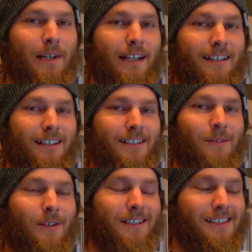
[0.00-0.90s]
but because I
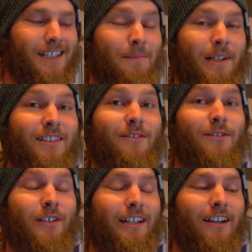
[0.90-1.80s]
wanted to see it, but it's
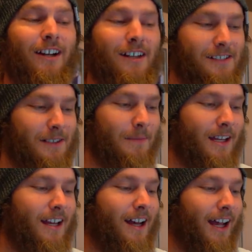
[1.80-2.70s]
freaking awesome.
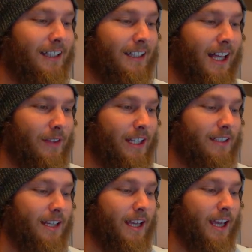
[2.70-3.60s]
I love it.